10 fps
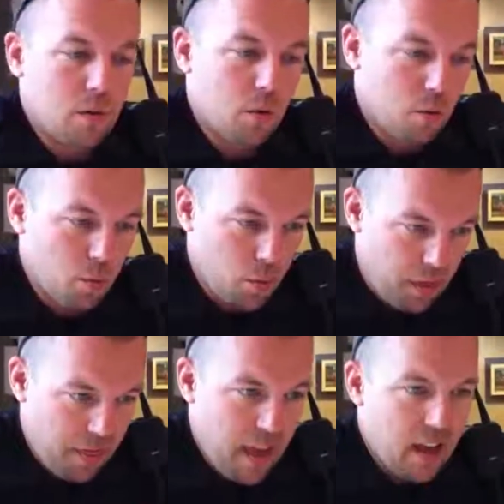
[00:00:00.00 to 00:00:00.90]
So
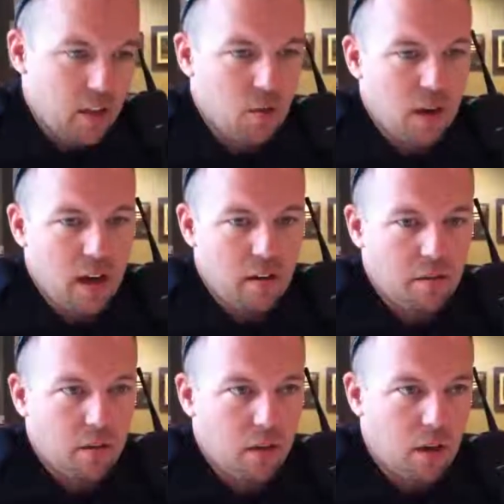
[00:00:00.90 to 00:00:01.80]
with that, you
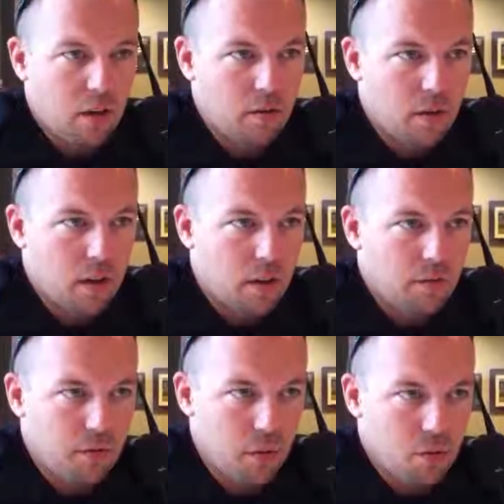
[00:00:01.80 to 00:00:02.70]
have a lot of
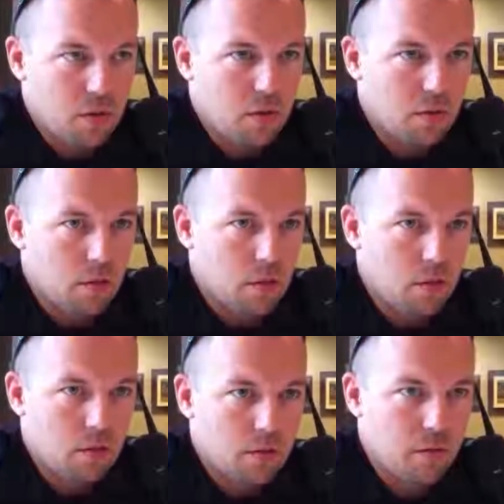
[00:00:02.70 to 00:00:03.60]
confusion
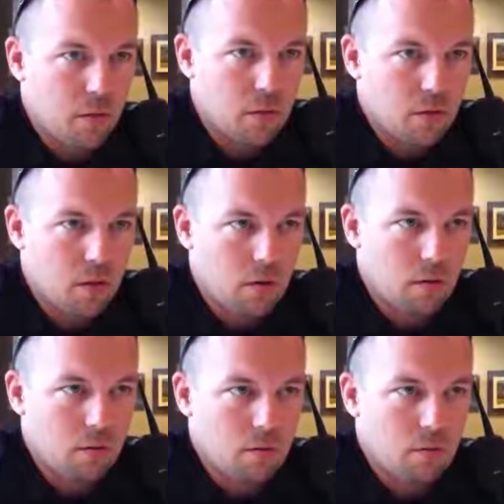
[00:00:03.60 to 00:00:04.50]
as far as
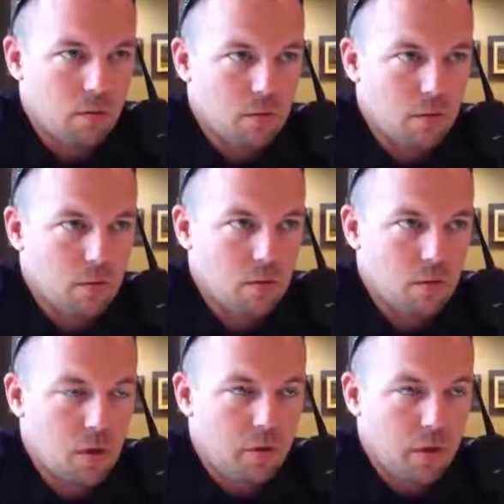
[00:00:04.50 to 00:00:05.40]
our
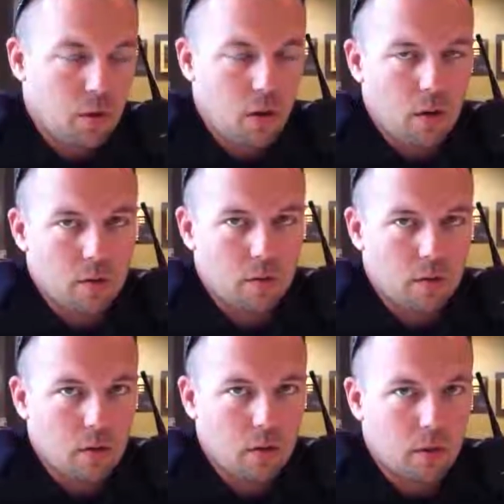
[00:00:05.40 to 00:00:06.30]
traffic
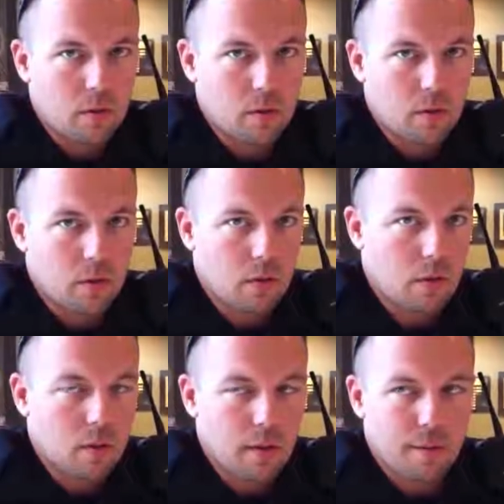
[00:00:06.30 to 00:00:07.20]
laws are
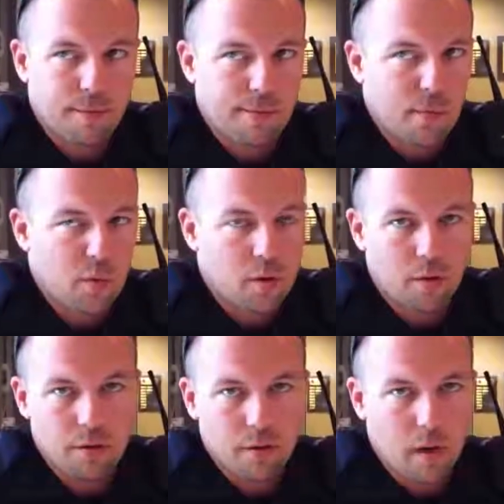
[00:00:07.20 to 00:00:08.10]
concerned with
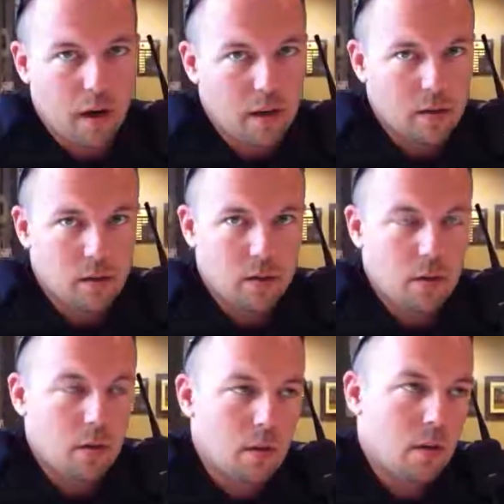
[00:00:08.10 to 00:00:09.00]
our signs.